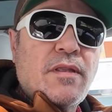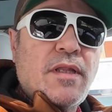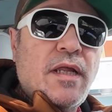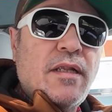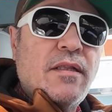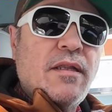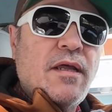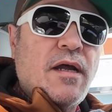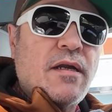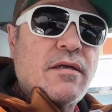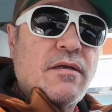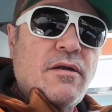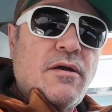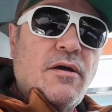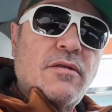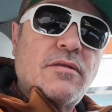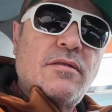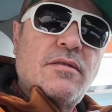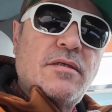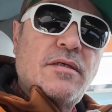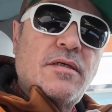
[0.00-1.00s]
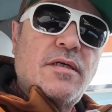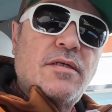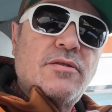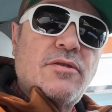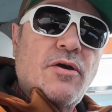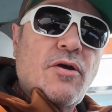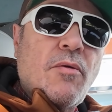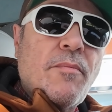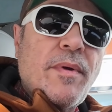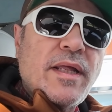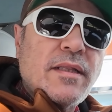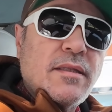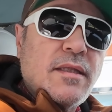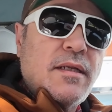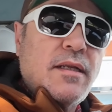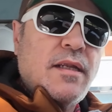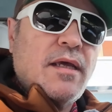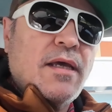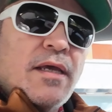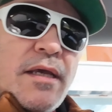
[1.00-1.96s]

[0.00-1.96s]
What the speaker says: that are not documented.